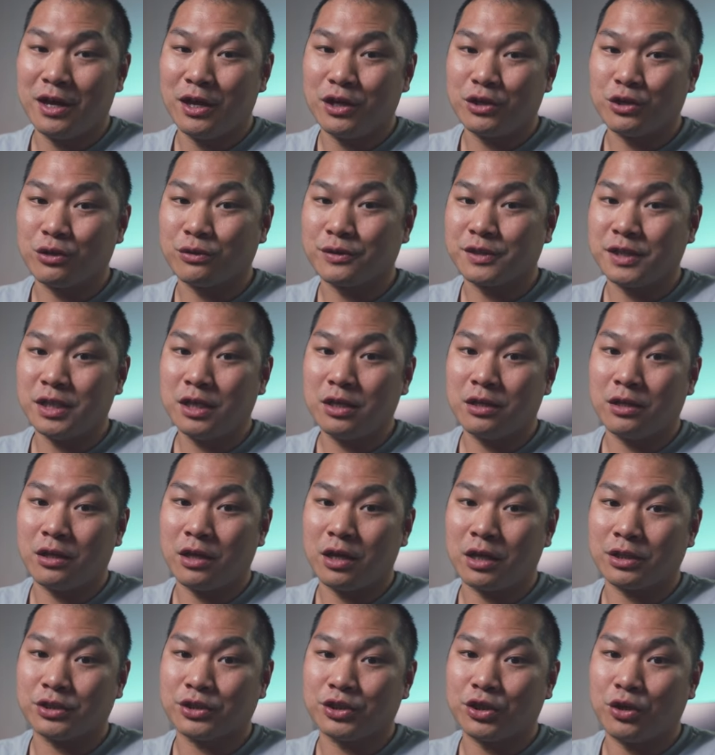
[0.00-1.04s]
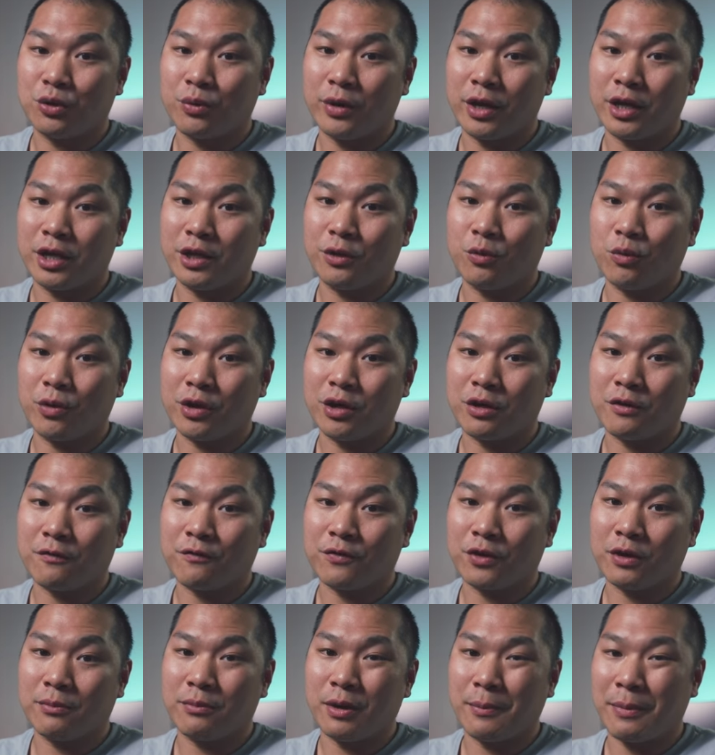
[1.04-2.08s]
You'll see clocks go anywhere
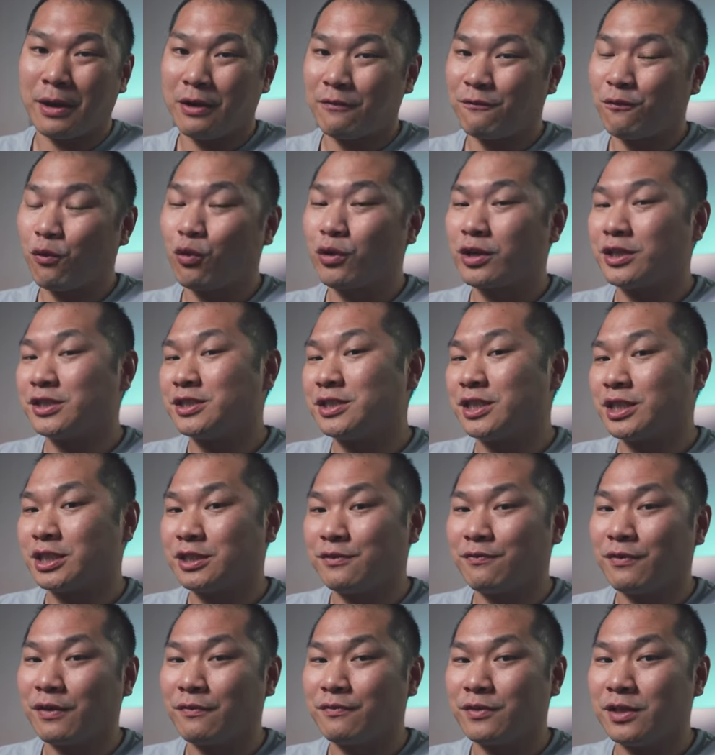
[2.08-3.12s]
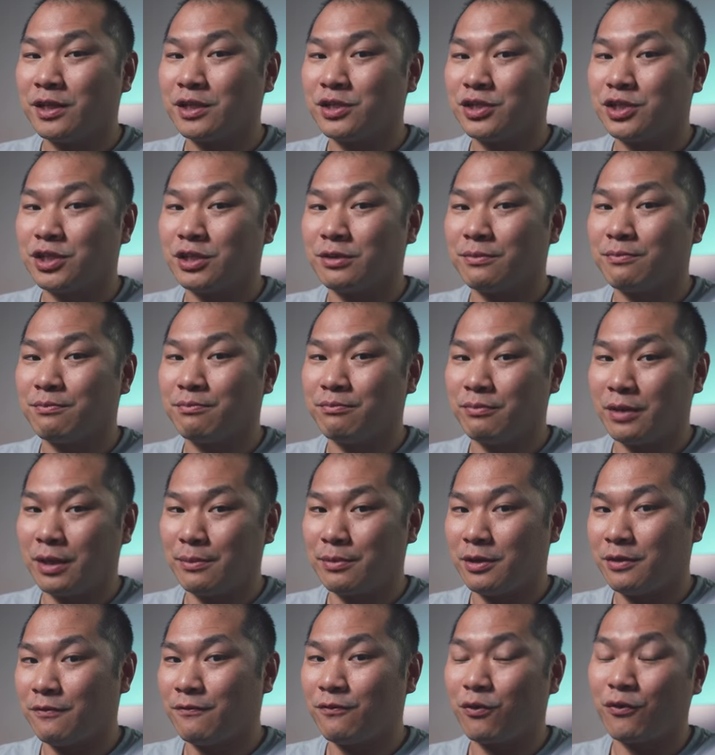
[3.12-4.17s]
from about 4650 to
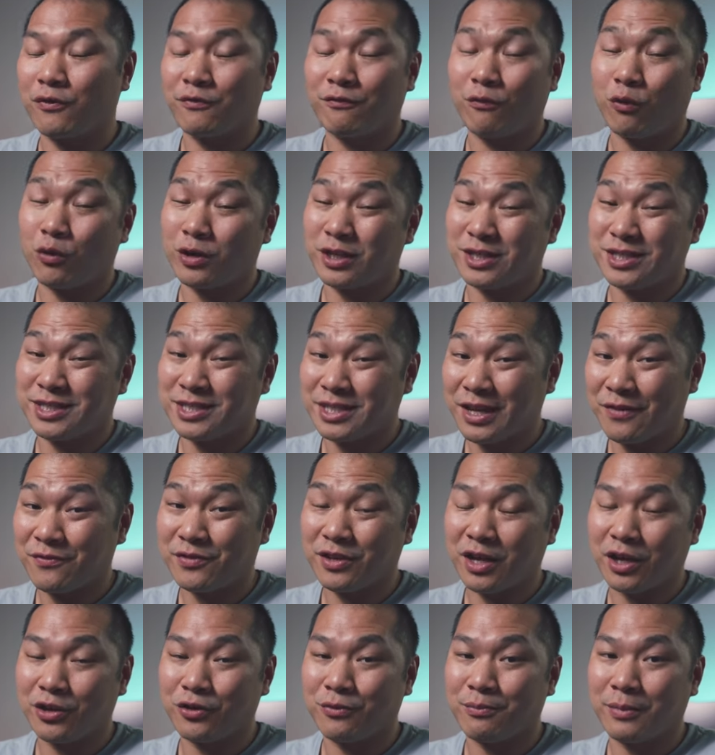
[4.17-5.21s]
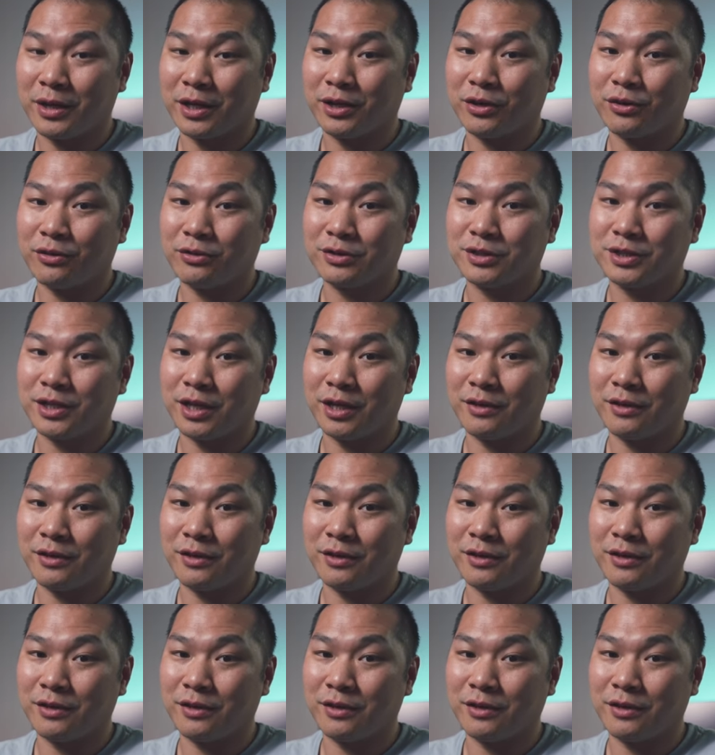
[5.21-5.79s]
maybe 4700 megahertz,